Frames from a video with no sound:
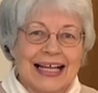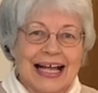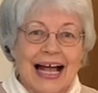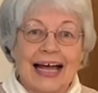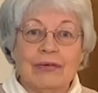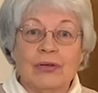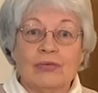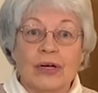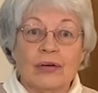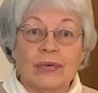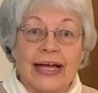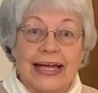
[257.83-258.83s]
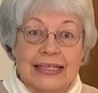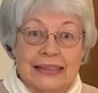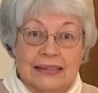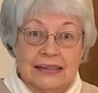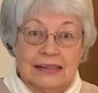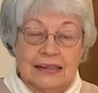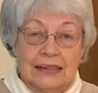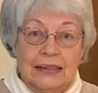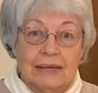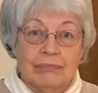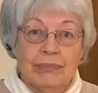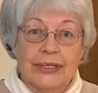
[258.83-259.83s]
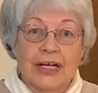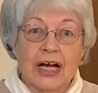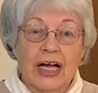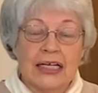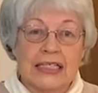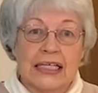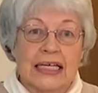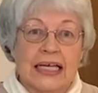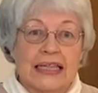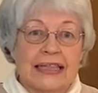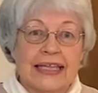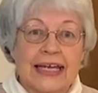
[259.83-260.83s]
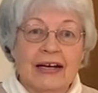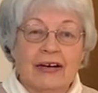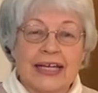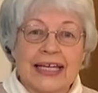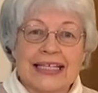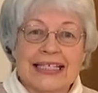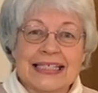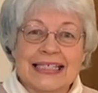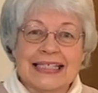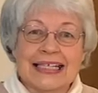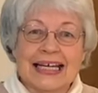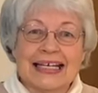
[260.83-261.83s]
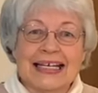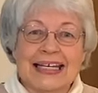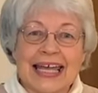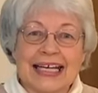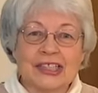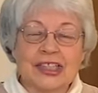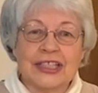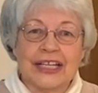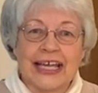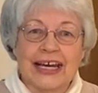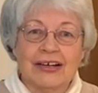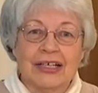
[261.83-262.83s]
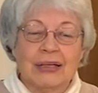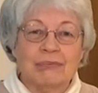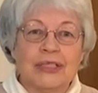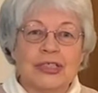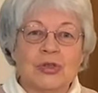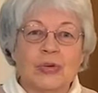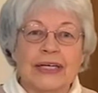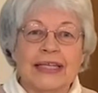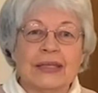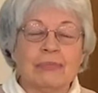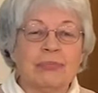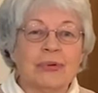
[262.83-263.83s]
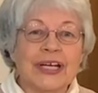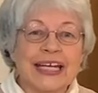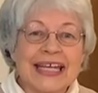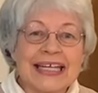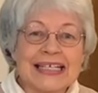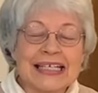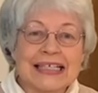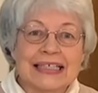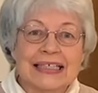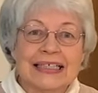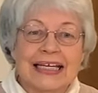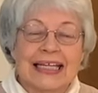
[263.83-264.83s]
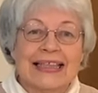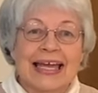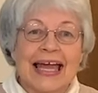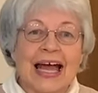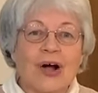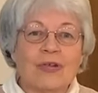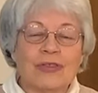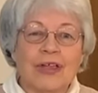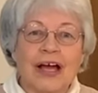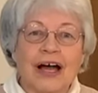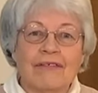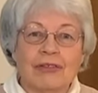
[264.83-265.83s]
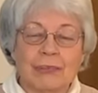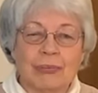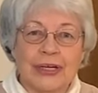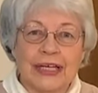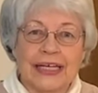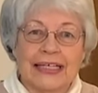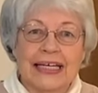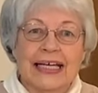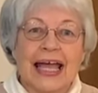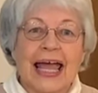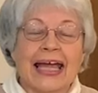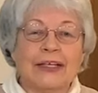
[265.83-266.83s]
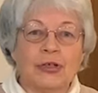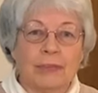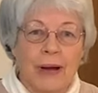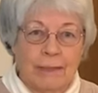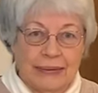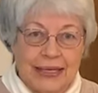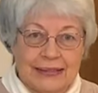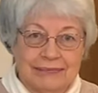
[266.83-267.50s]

I would run away, because there isn't a connection there between the breed, the health of the breed, and your puppy.